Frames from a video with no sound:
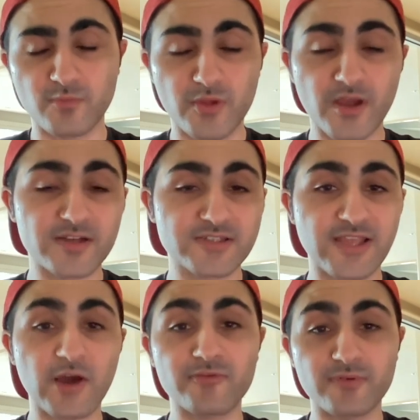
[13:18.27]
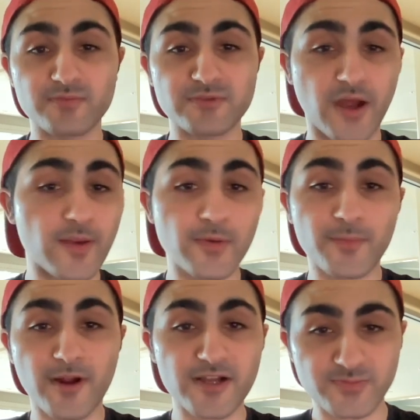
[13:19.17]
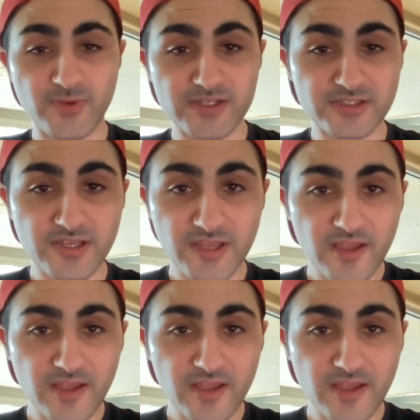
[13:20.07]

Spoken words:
We got a scout from Dauber Prospects